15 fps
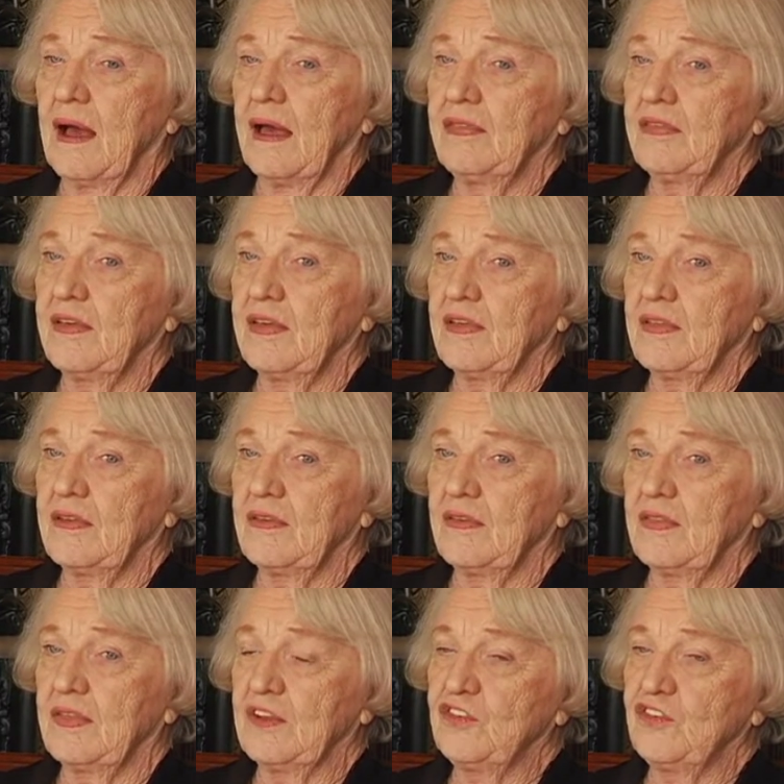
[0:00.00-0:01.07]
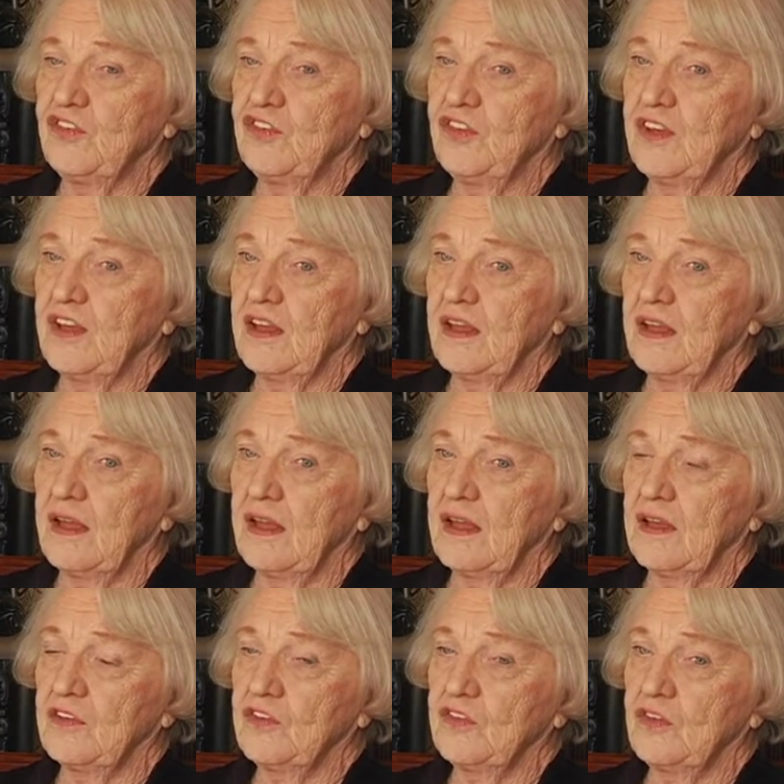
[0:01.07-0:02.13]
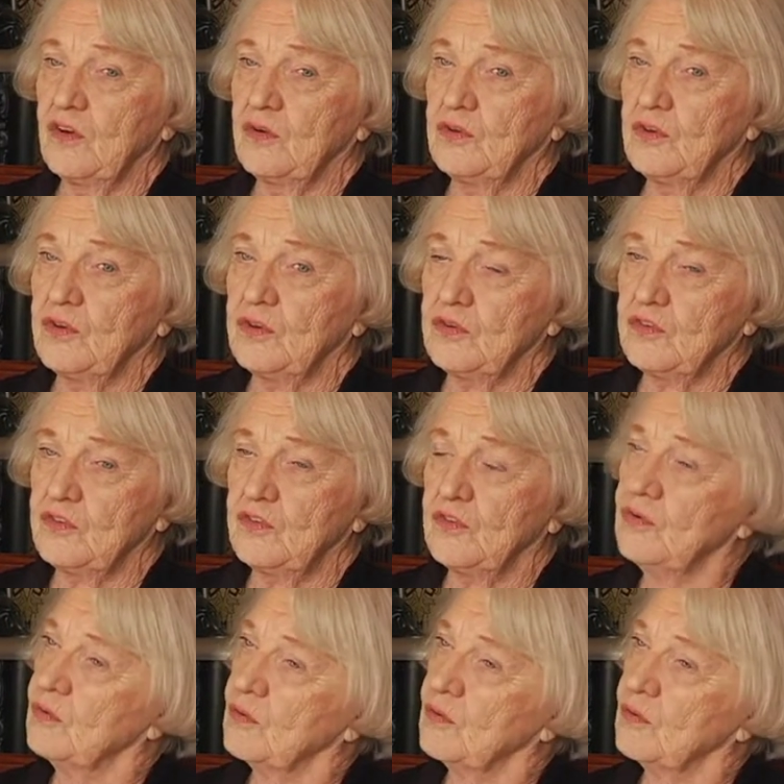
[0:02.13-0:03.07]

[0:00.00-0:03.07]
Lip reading: think that she is so used to